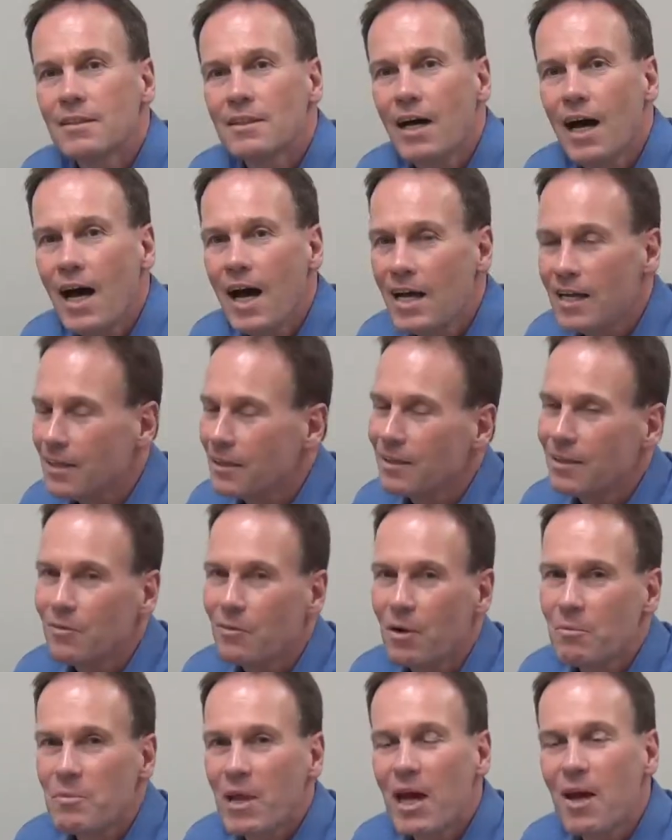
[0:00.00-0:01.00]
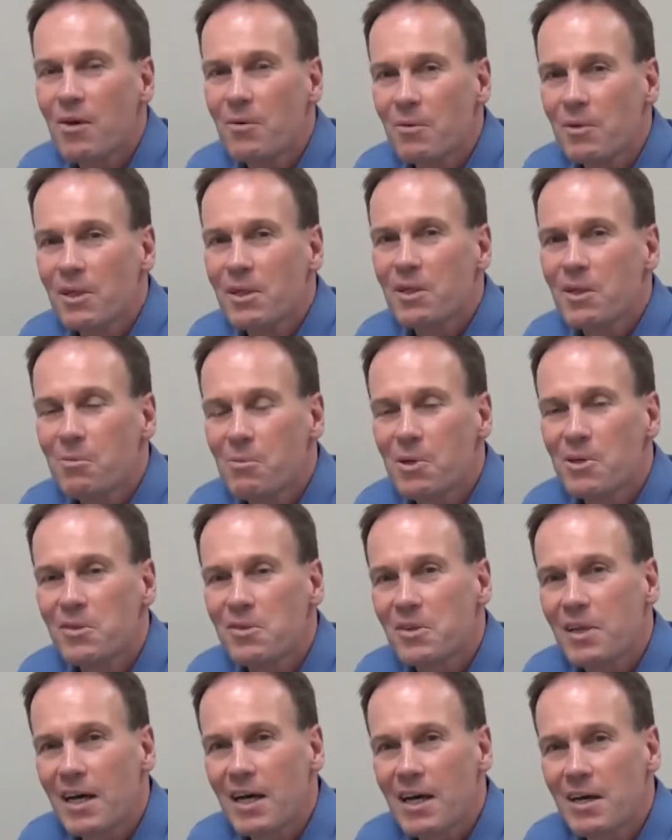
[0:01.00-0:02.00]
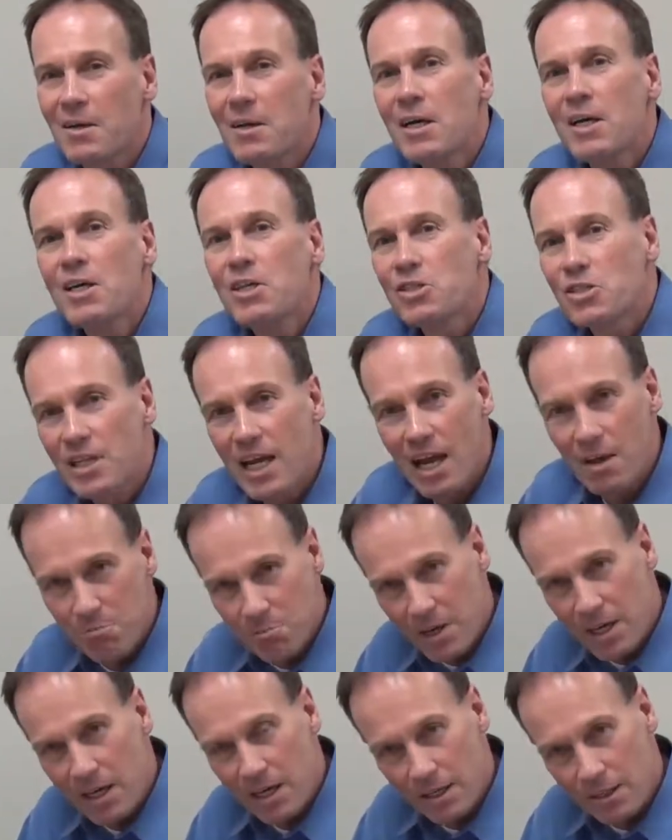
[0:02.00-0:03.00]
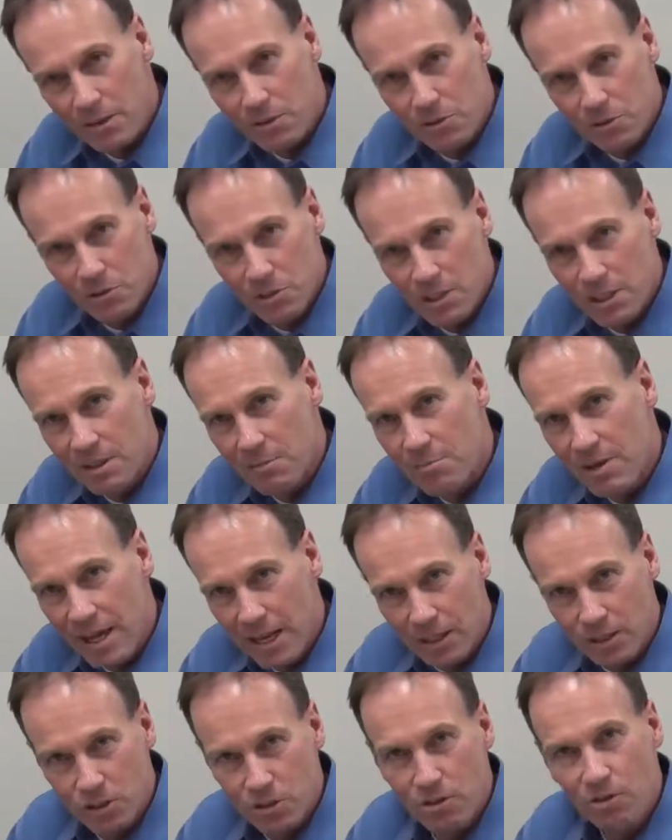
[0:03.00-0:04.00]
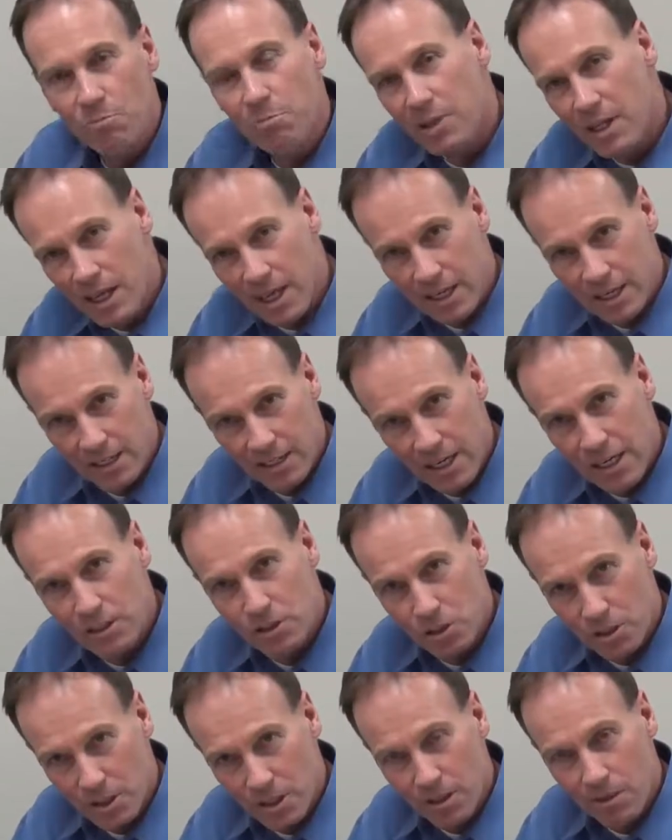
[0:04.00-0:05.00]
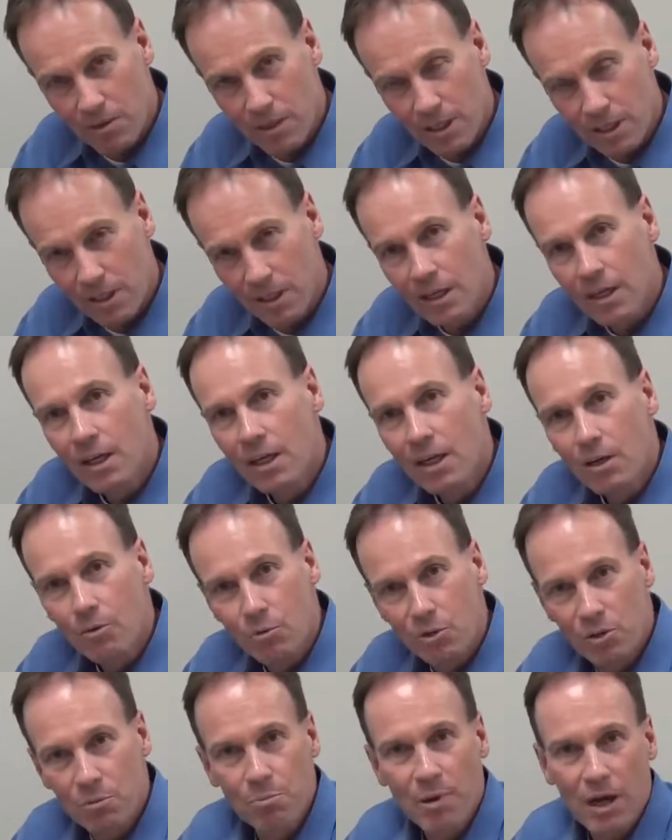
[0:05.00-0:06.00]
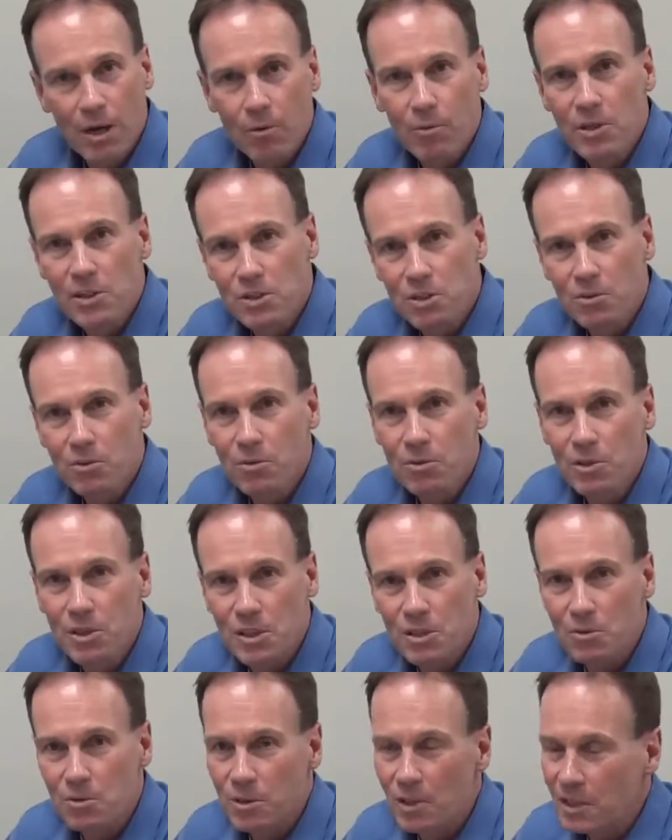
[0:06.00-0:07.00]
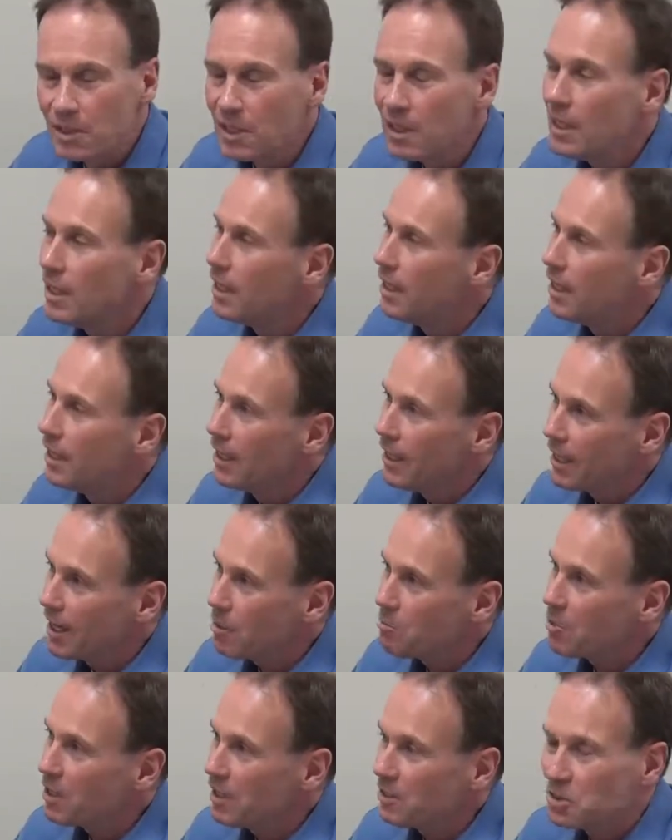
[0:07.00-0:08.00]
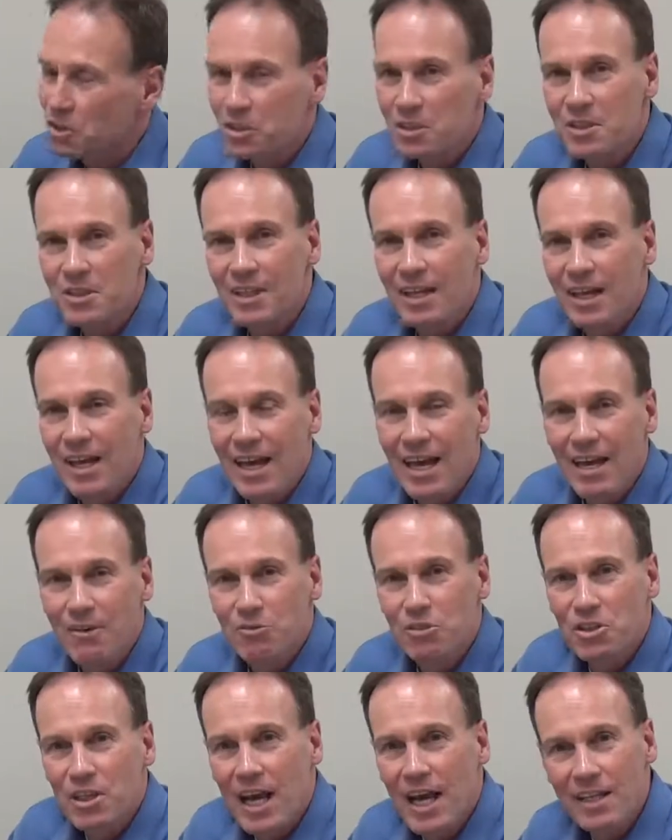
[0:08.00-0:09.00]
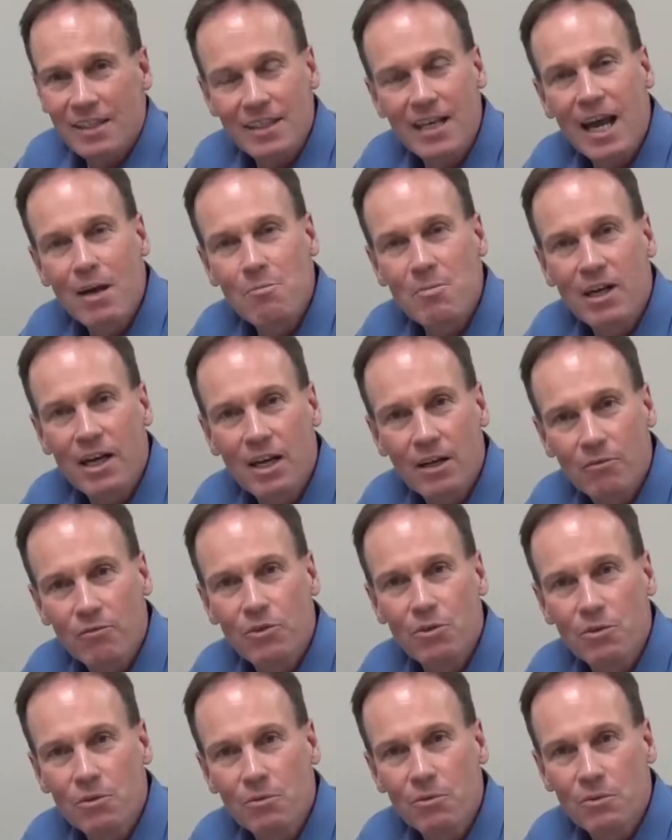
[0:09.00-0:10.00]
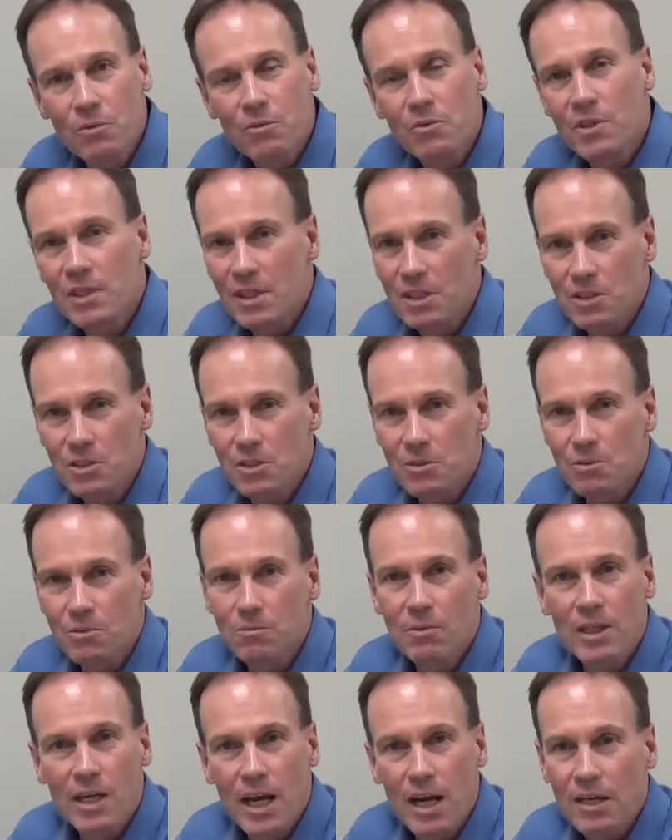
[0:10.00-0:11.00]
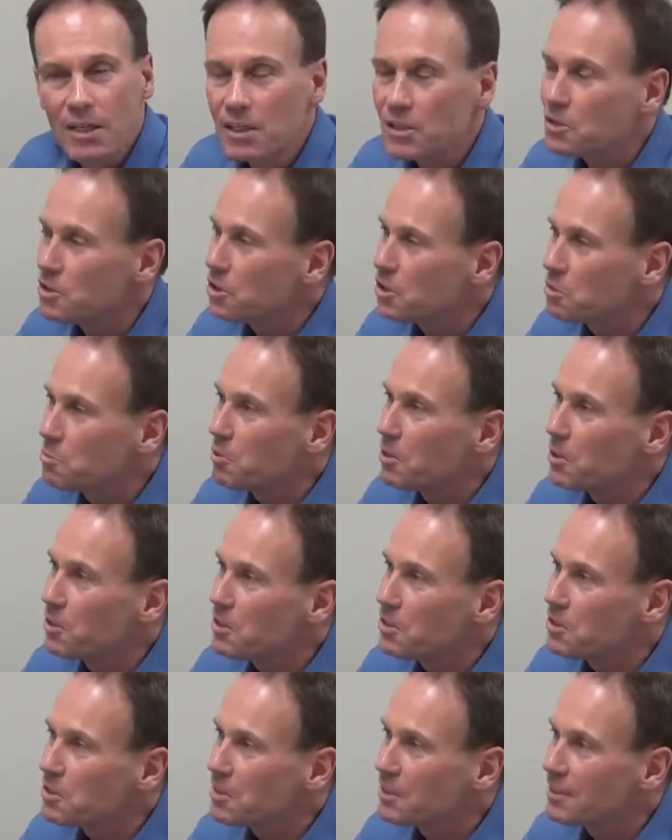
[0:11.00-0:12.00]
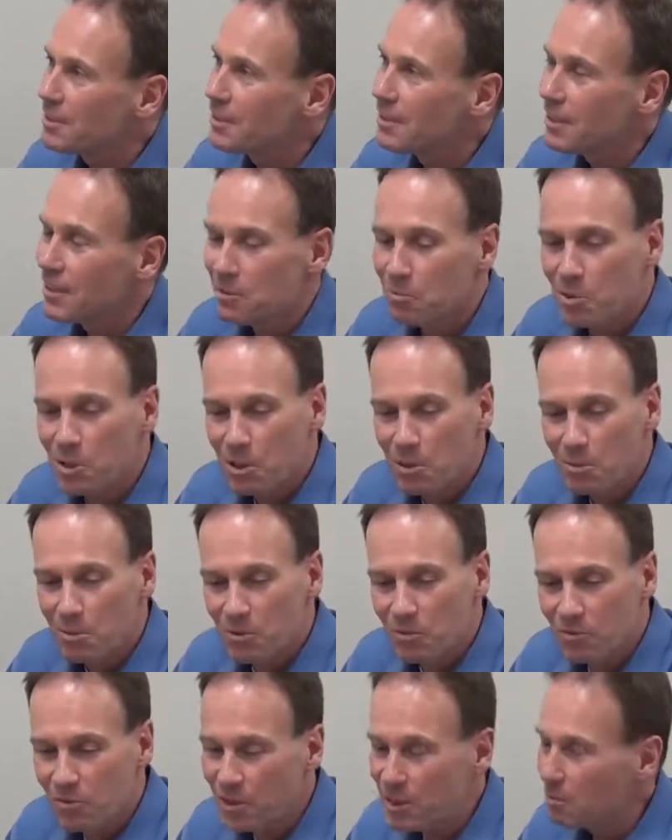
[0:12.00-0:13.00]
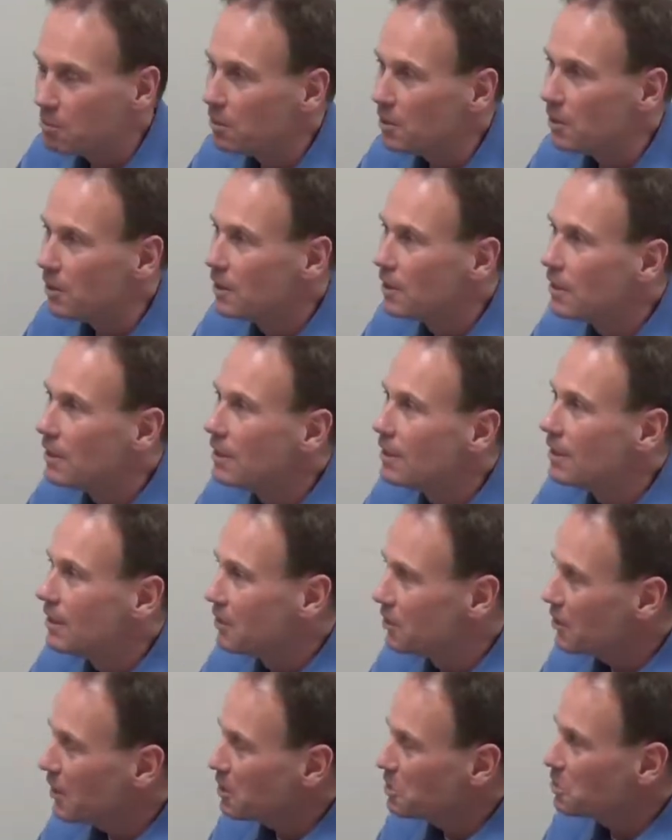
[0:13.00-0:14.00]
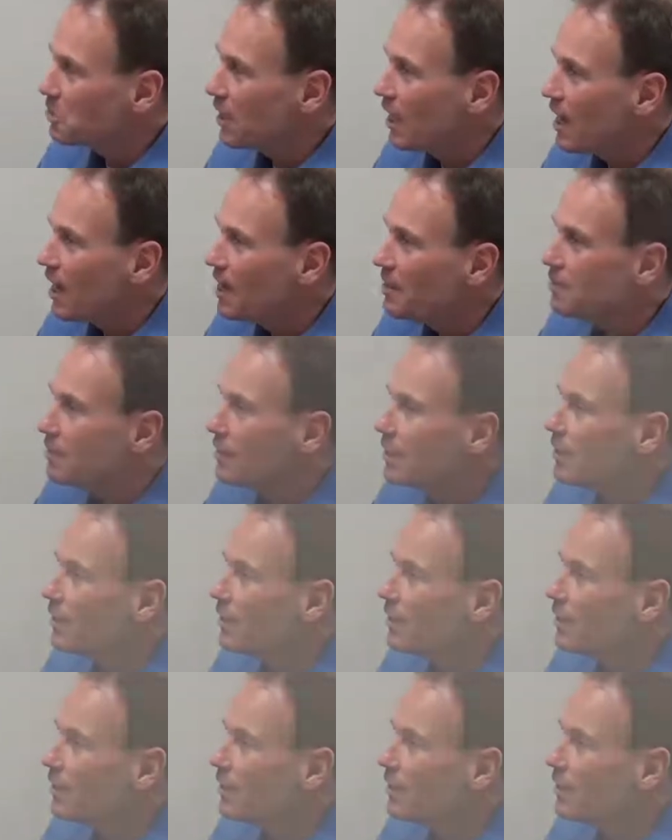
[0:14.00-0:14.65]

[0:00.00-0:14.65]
Hi, I'm now here with uh, Scott Bennett, who's the Manager of Planning and Engineering with the Parkway School District, and I'm going to just uh, have Scott comment on a few things regarding his experience in, in working with Fleetwood. Thanks, Scott.